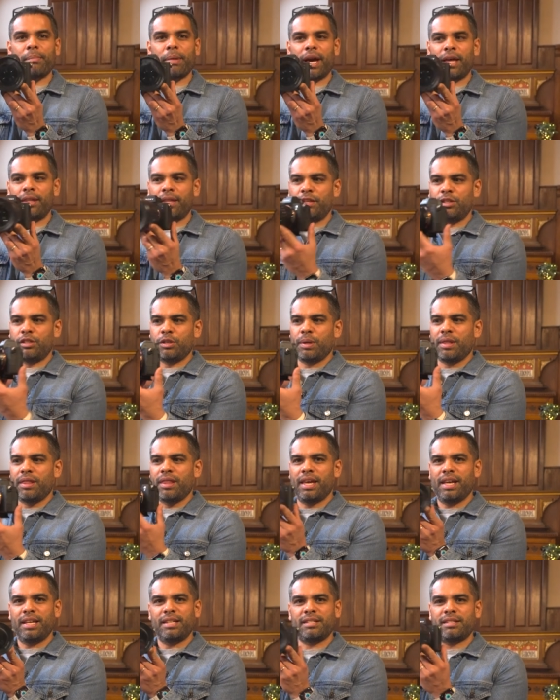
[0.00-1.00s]
better than doing
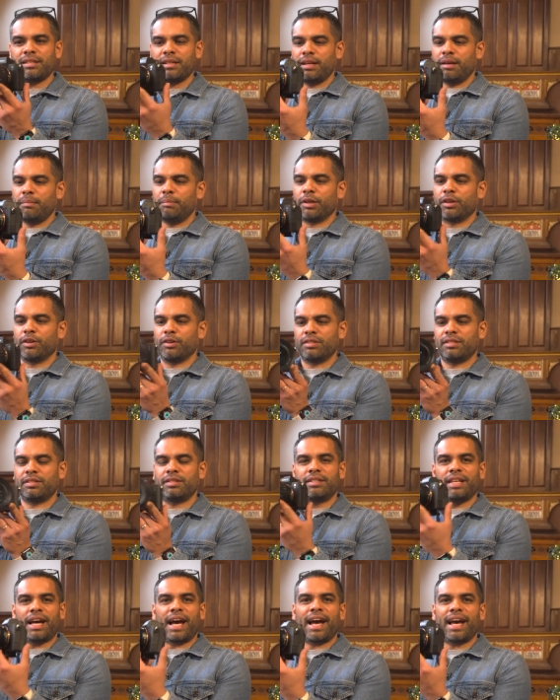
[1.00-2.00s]
this because
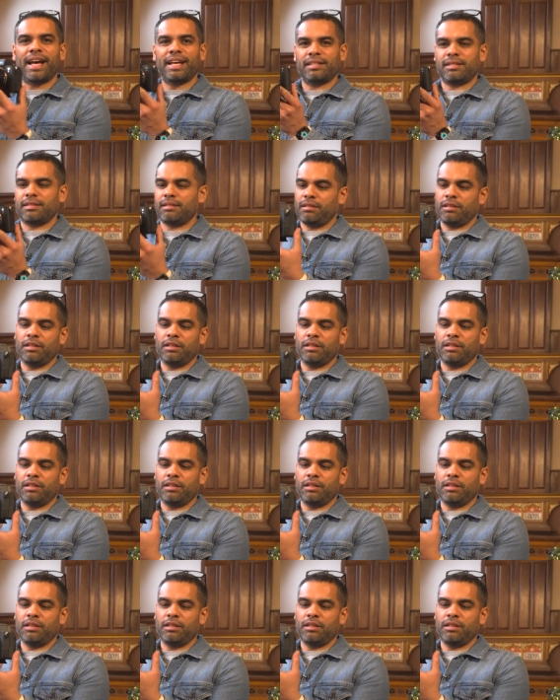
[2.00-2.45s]
that has,